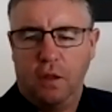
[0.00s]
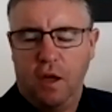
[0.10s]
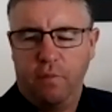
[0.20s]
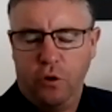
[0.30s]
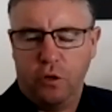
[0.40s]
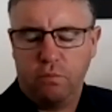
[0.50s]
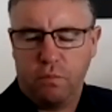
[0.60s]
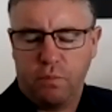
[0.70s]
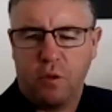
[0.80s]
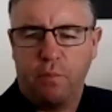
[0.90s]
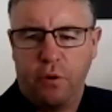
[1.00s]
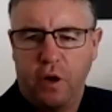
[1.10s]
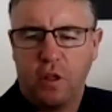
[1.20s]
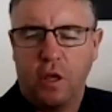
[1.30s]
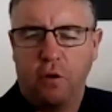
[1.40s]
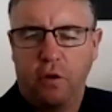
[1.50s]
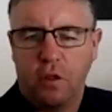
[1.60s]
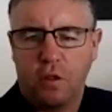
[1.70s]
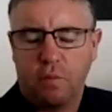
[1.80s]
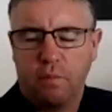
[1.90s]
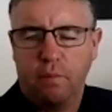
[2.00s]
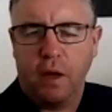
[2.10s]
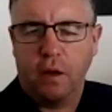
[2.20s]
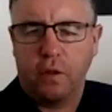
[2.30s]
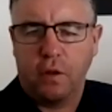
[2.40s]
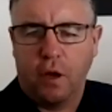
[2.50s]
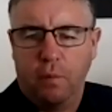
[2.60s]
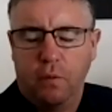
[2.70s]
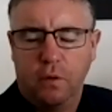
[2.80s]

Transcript: they've put some pretty serious money on the table.